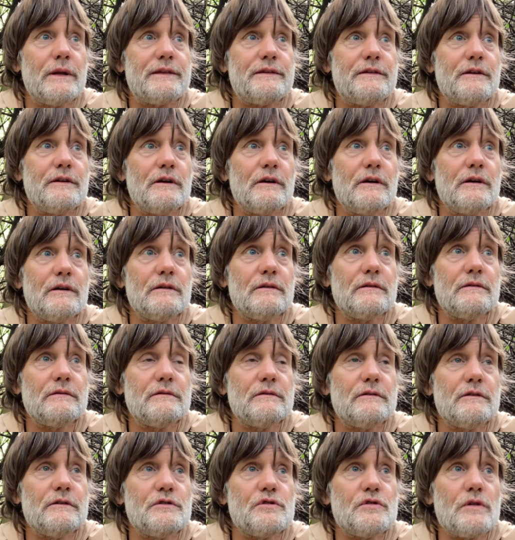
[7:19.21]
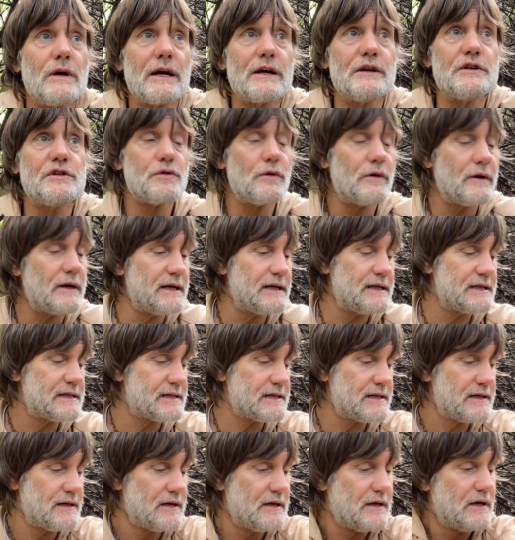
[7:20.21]
their drug of
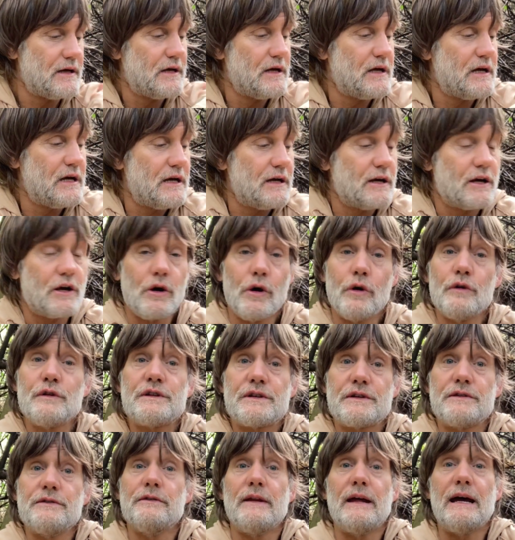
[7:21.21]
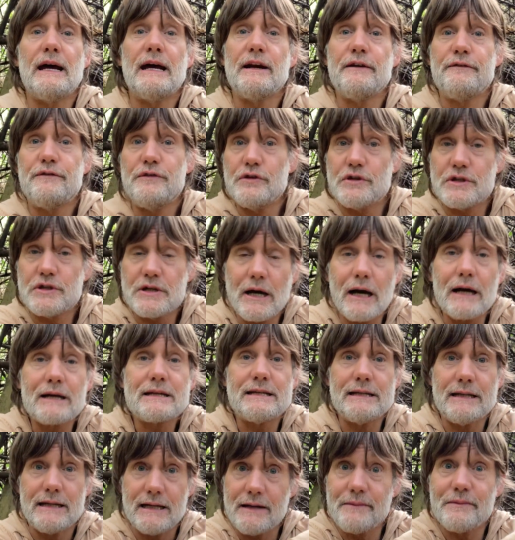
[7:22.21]
choice goes through that. If you talk
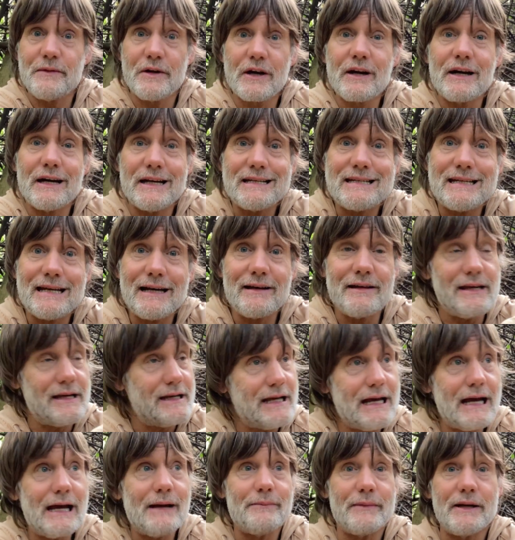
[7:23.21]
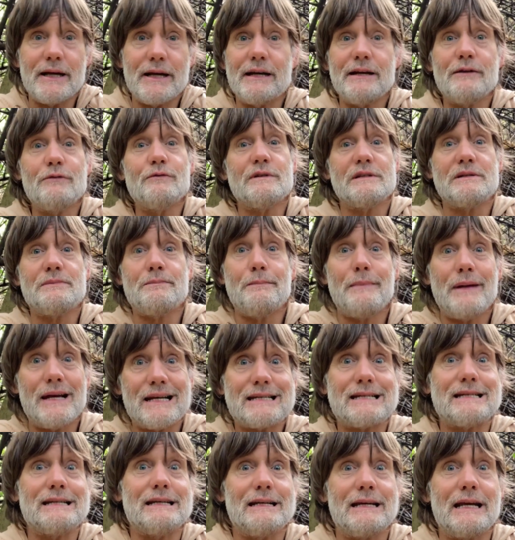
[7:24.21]
to them, they're going to tell you, yeah, man, it was
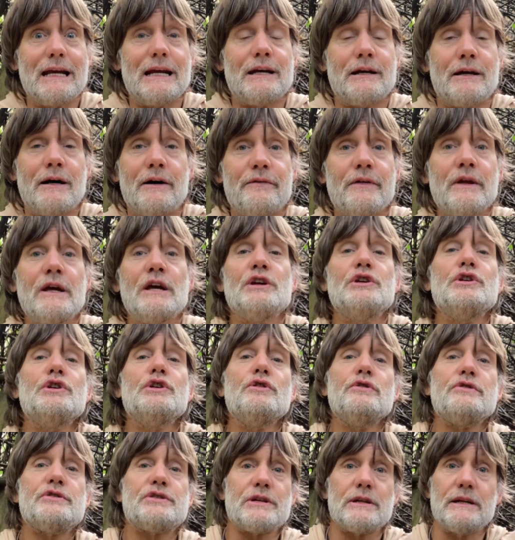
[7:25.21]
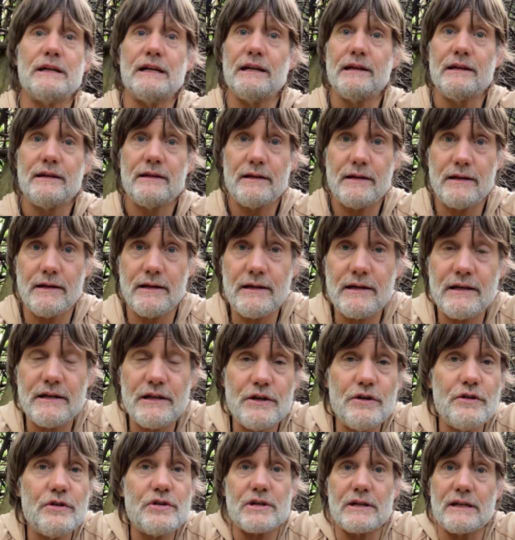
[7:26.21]
messy getting off. Usually,
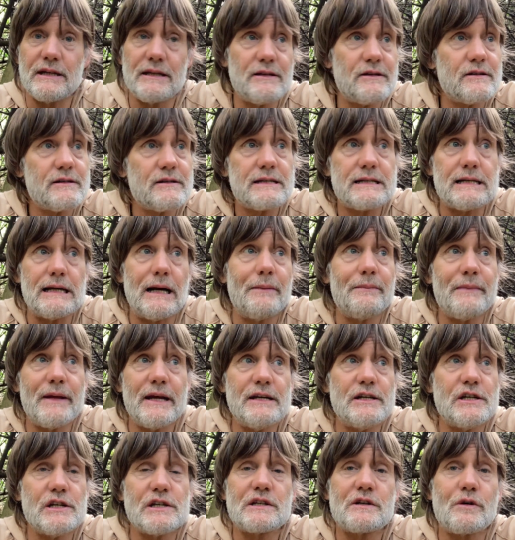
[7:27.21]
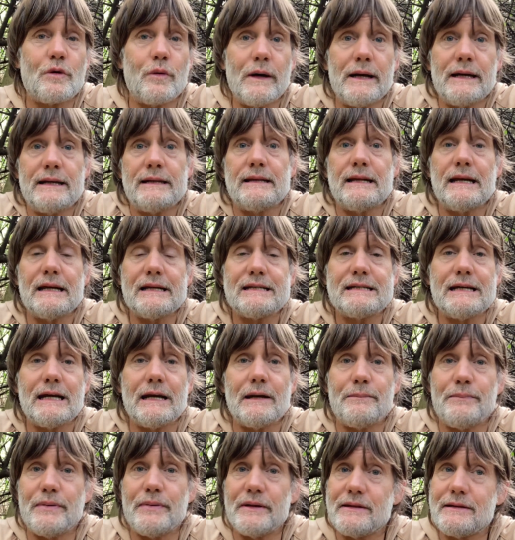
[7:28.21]
there's some, they just quit and that's
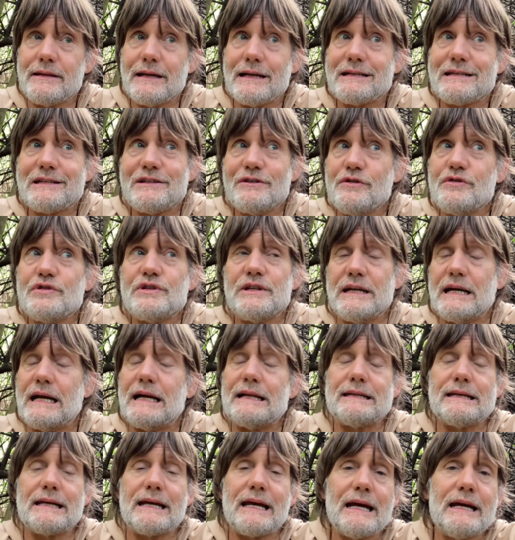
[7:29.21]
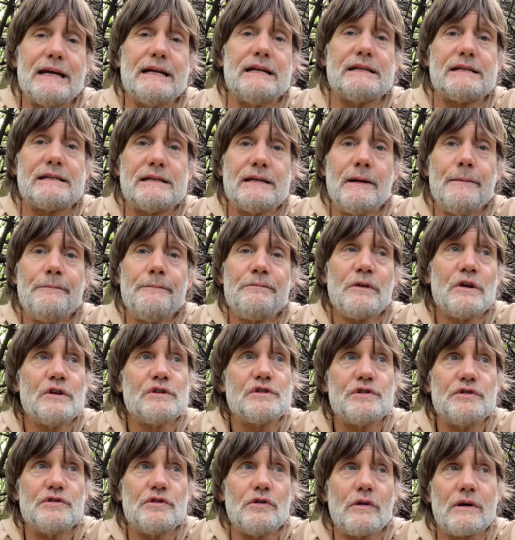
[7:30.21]
it. But that's usually not the case.
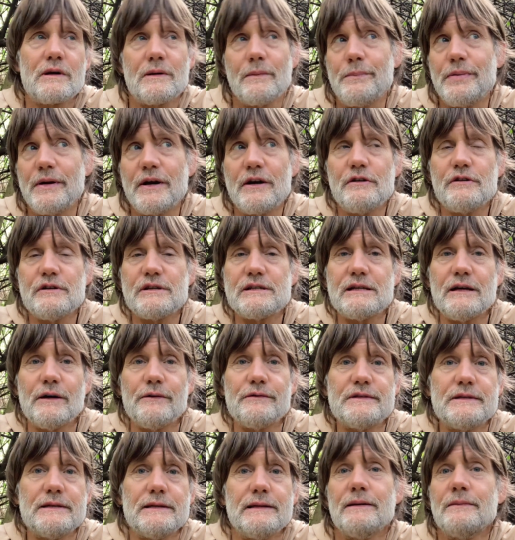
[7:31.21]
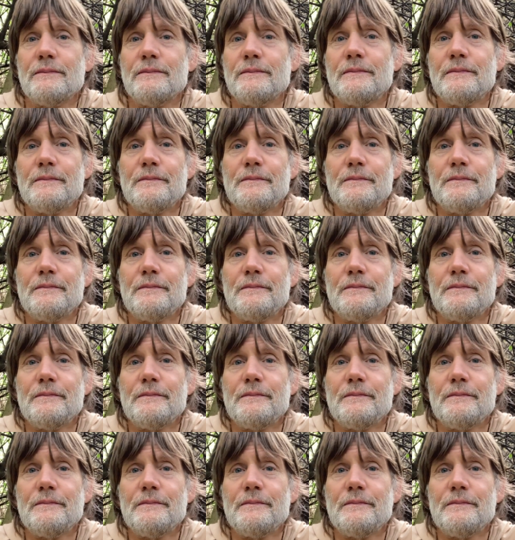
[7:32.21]
So don't compare yourself to them.